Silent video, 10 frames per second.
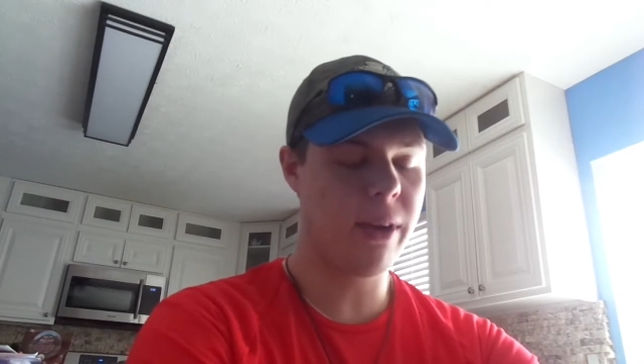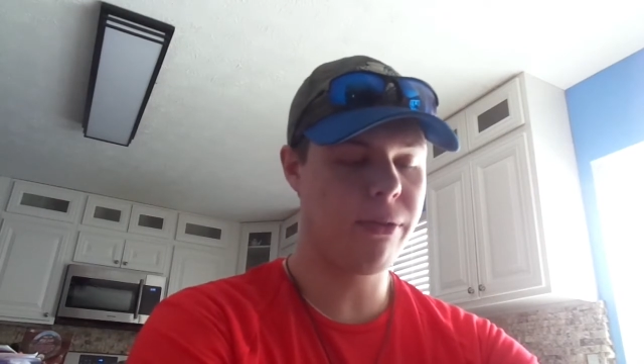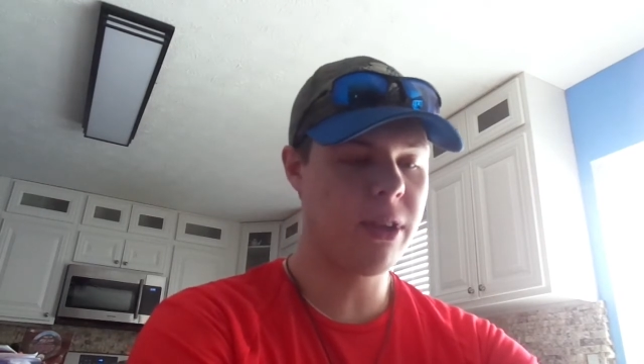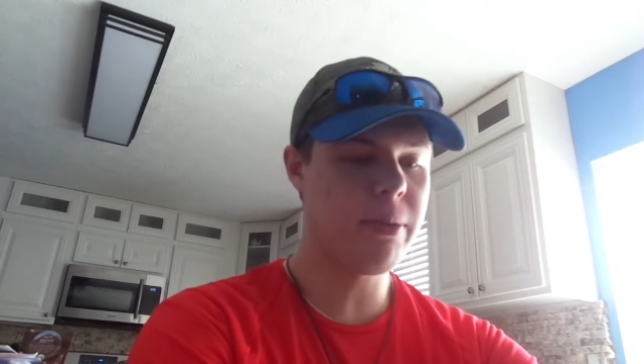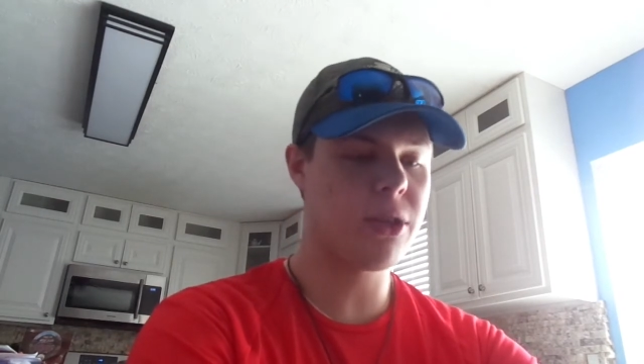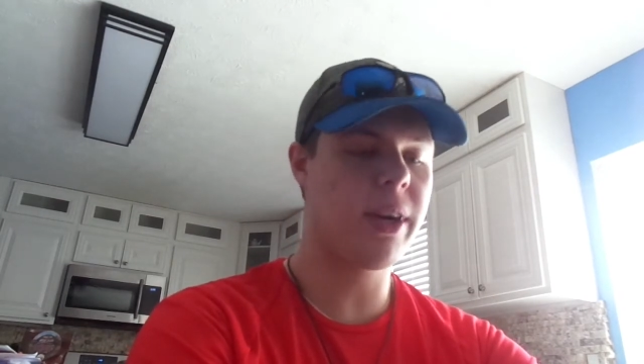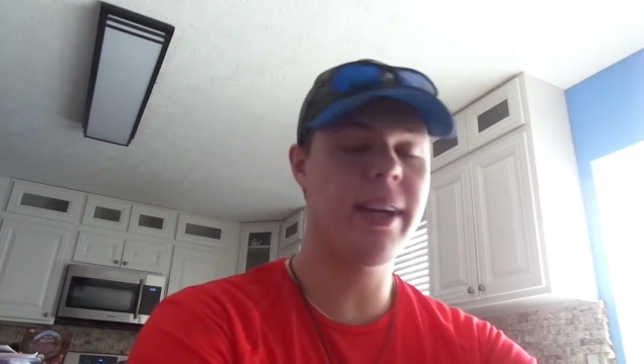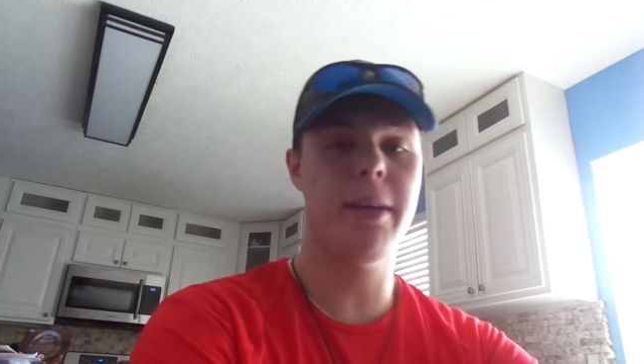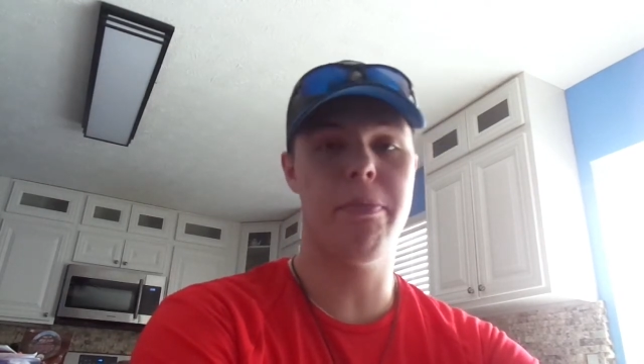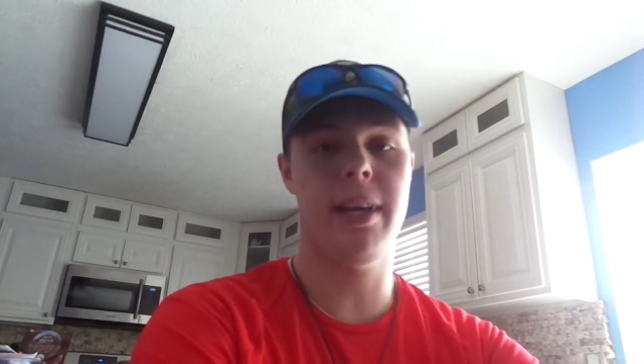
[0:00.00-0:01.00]
I've really been trying
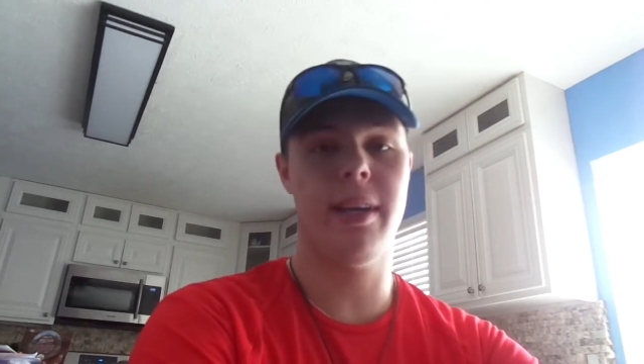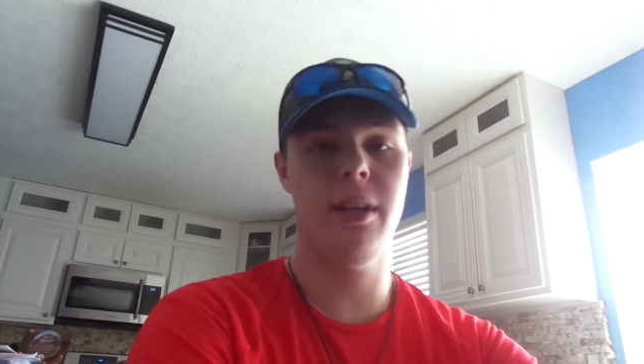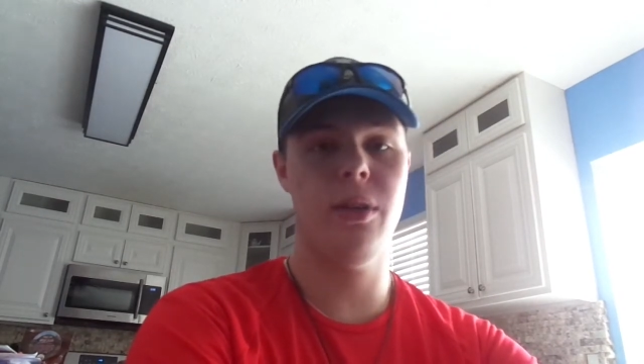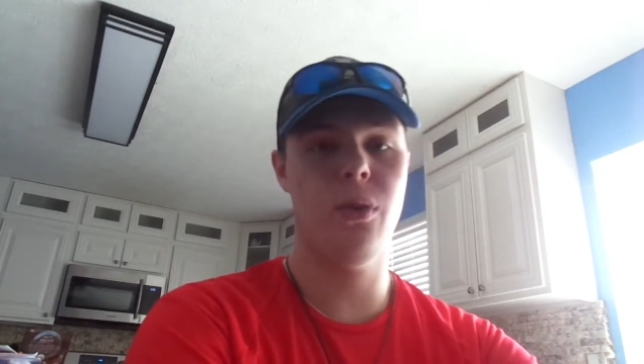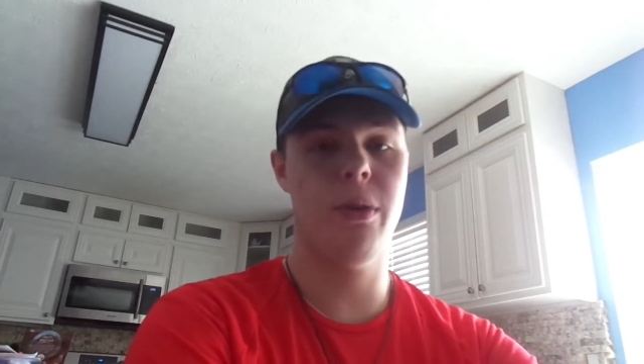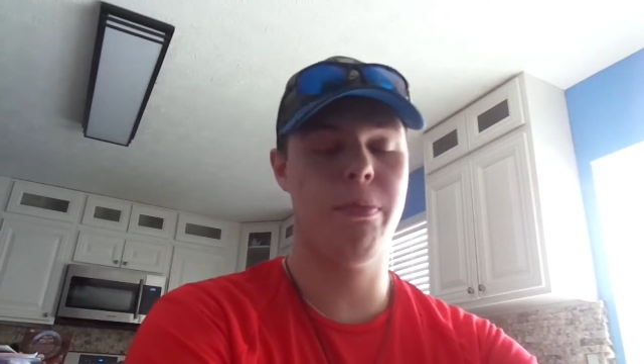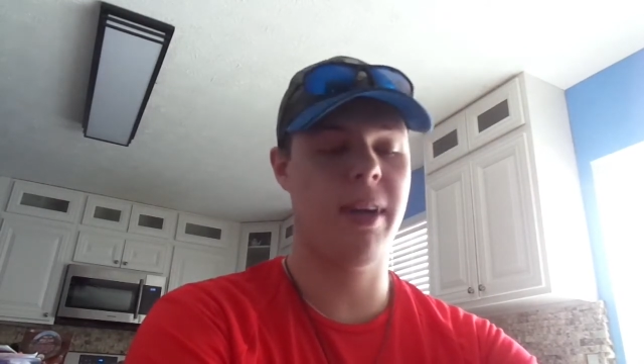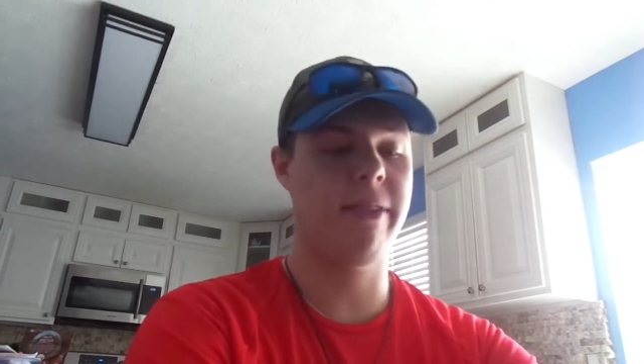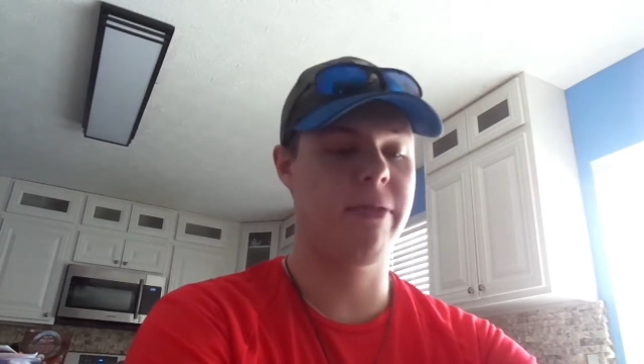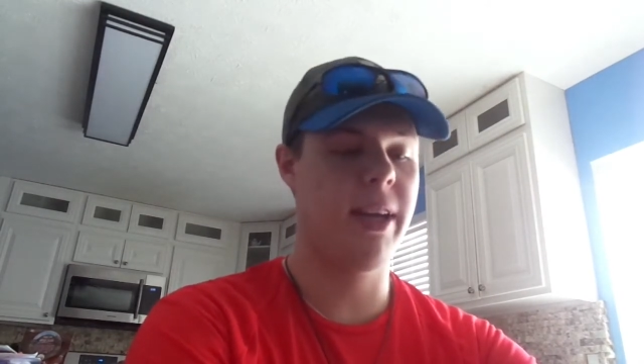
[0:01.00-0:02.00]
to get back into it, but
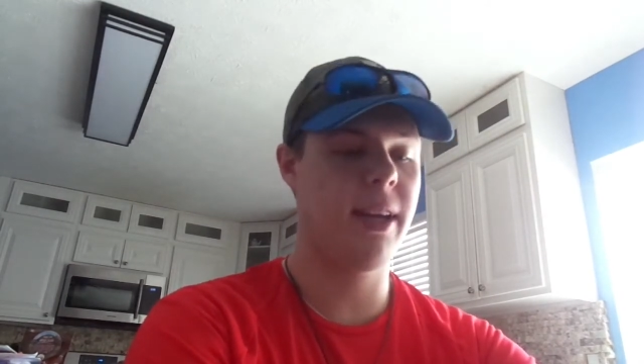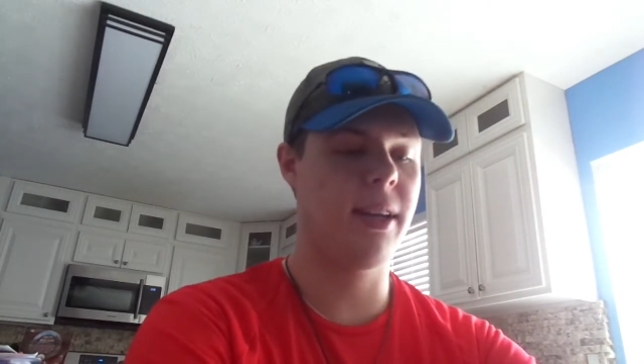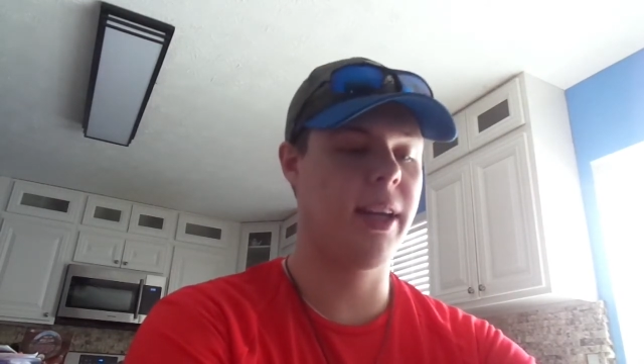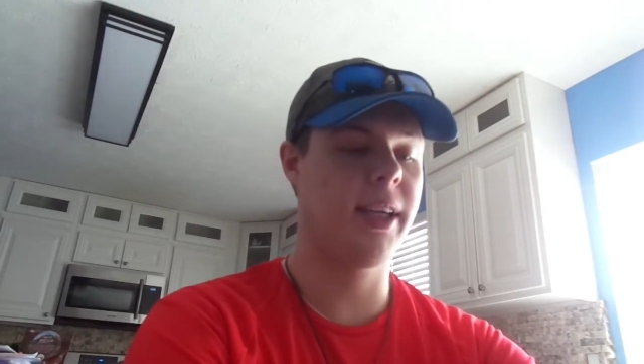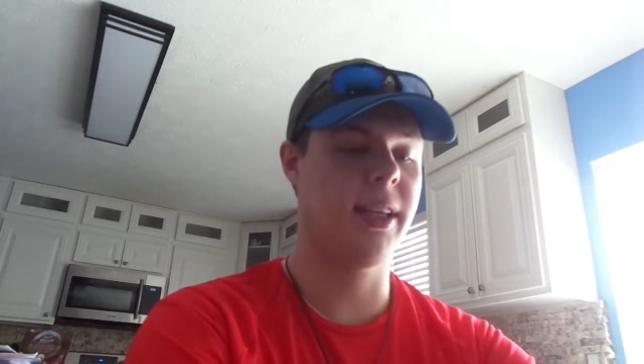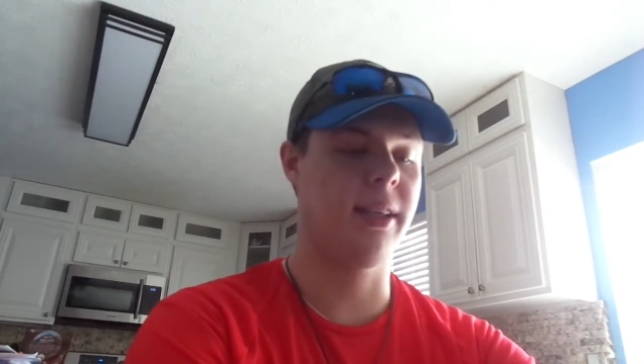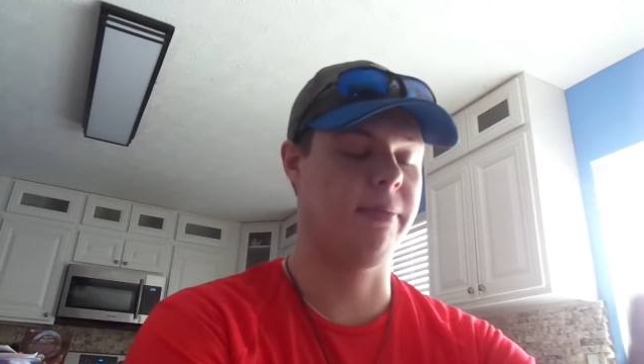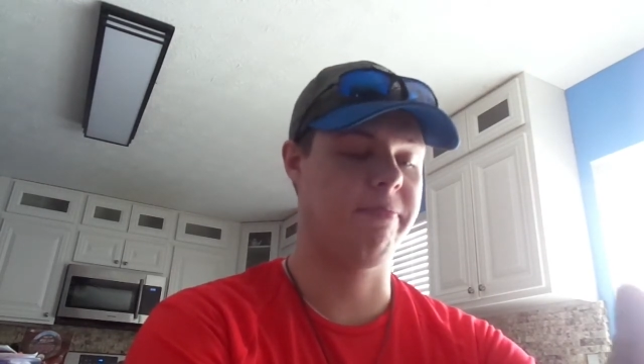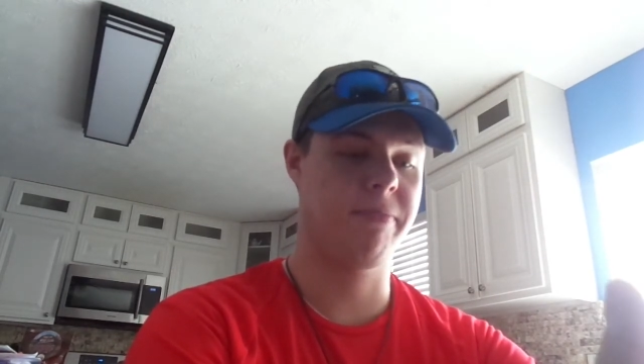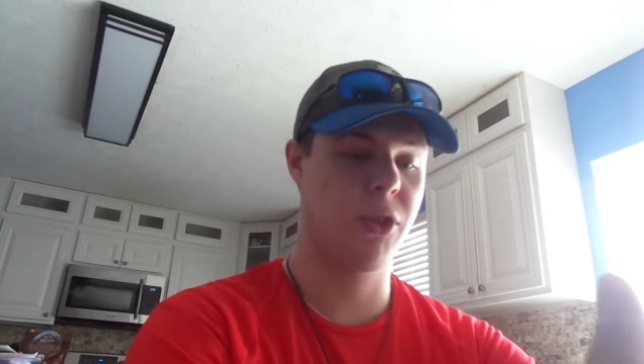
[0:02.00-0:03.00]
I've hit like a